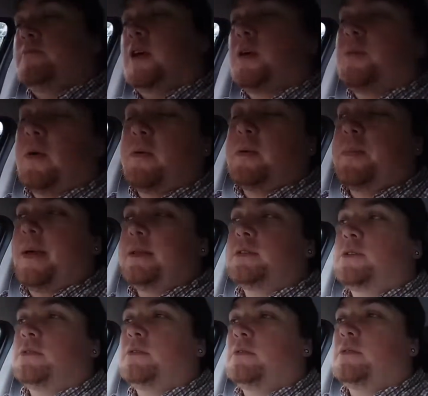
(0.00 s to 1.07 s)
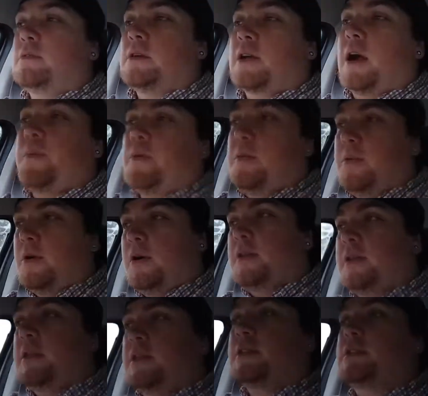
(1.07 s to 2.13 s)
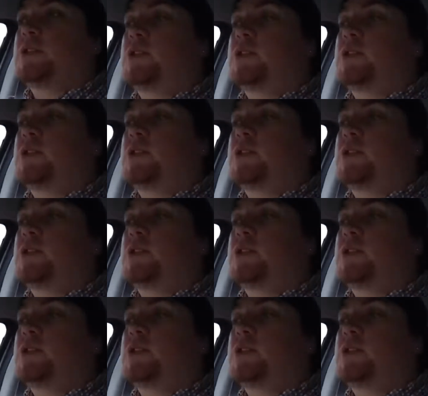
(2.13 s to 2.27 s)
could probably pencil a couple more. I think there's